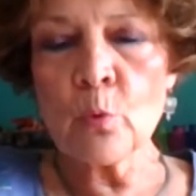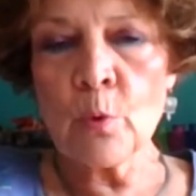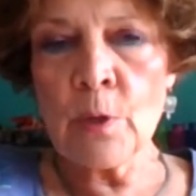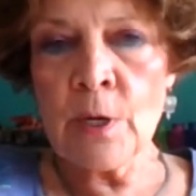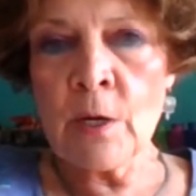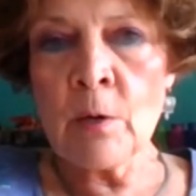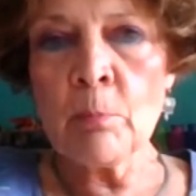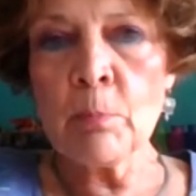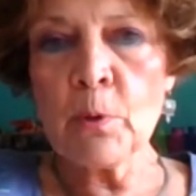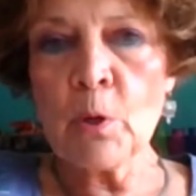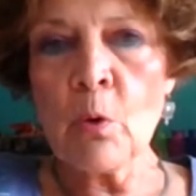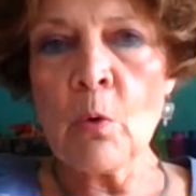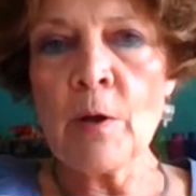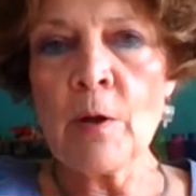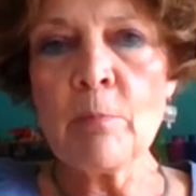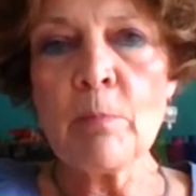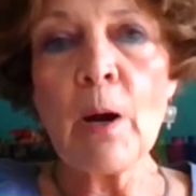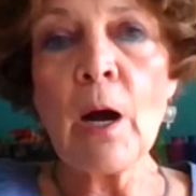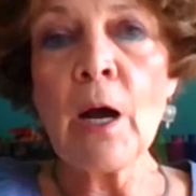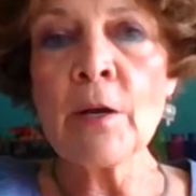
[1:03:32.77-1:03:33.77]

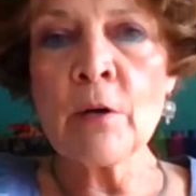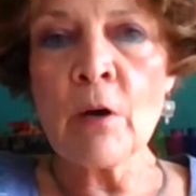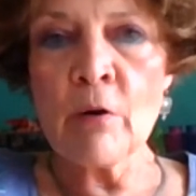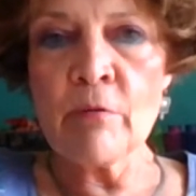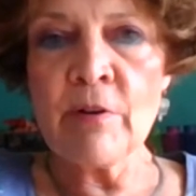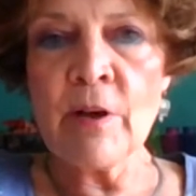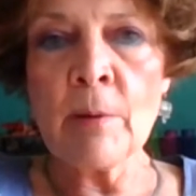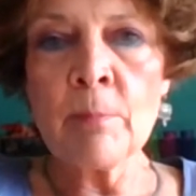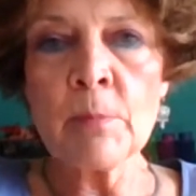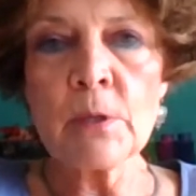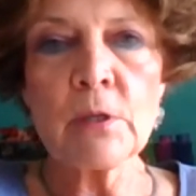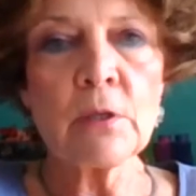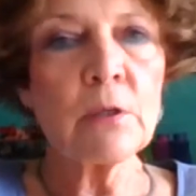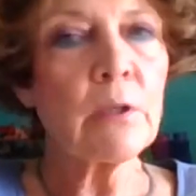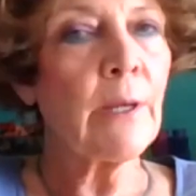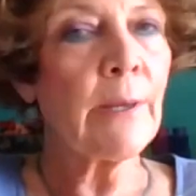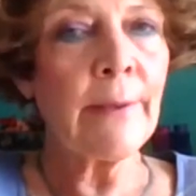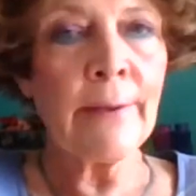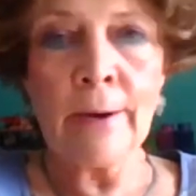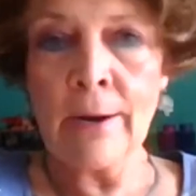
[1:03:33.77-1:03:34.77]
reemployed by
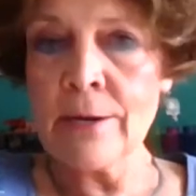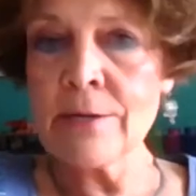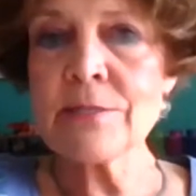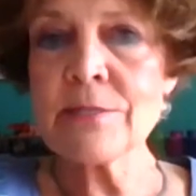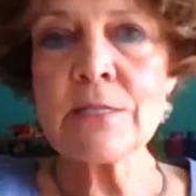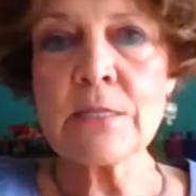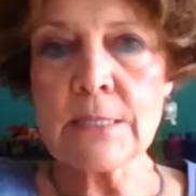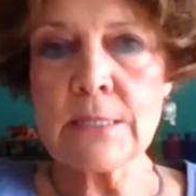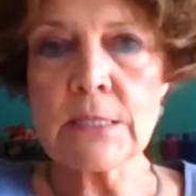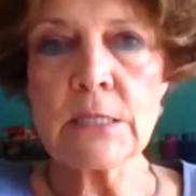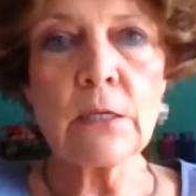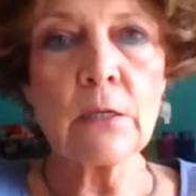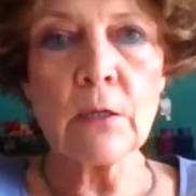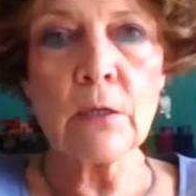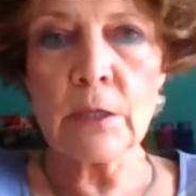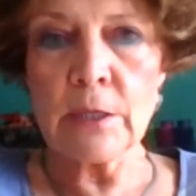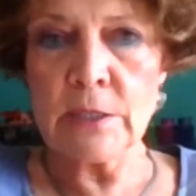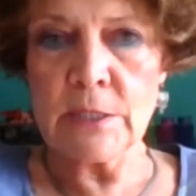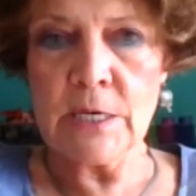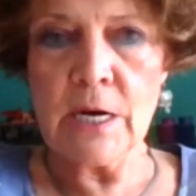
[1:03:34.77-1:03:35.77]
November, and I
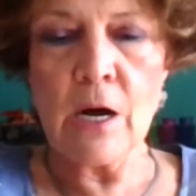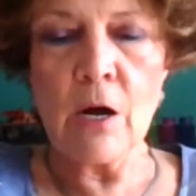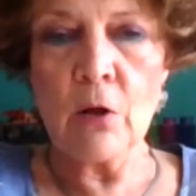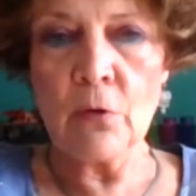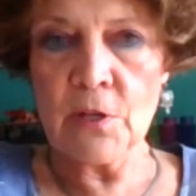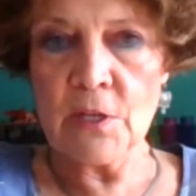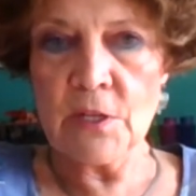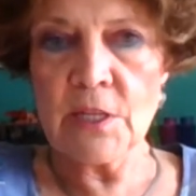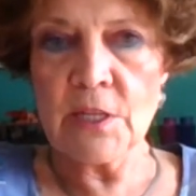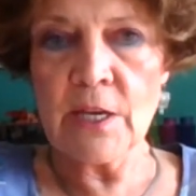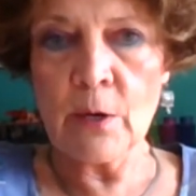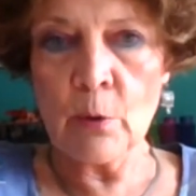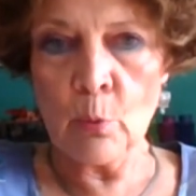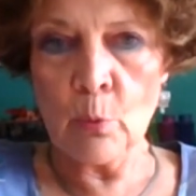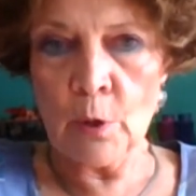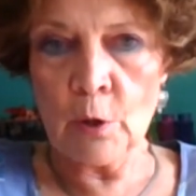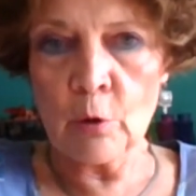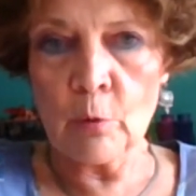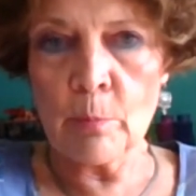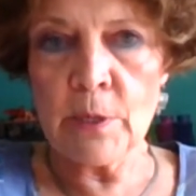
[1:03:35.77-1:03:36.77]
sincerely doubt that they
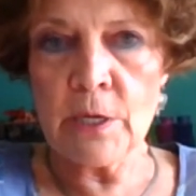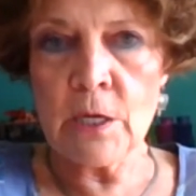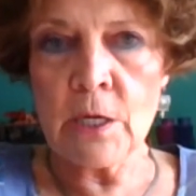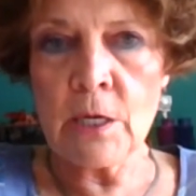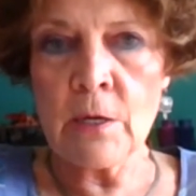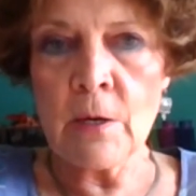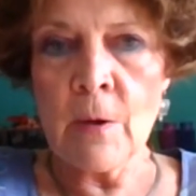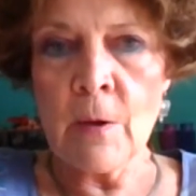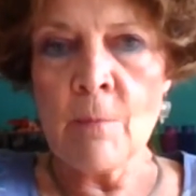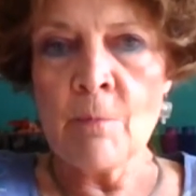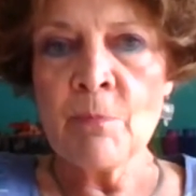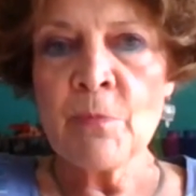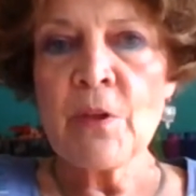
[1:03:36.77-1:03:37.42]
will be,